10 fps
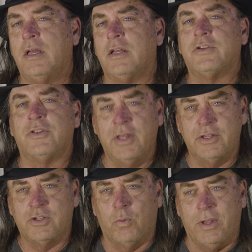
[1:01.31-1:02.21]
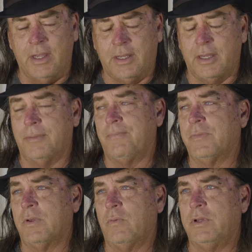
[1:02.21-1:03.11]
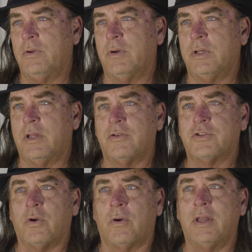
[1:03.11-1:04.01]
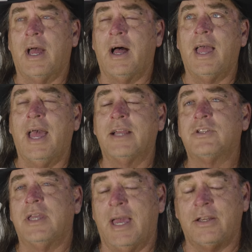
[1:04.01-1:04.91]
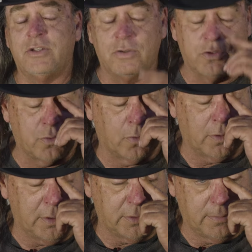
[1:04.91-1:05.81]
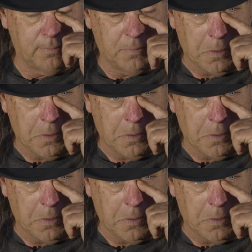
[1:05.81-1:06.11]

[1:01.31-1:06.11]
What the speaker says: So this week, we do another story. Now, I actually had two stories.